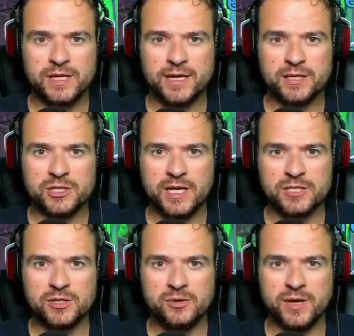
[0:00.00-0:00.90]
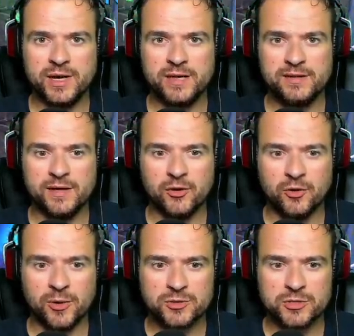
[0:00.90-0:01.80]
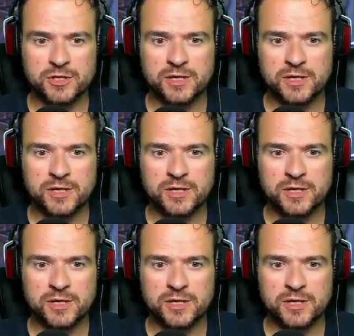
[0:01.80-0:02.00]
get a chance to do anything almost.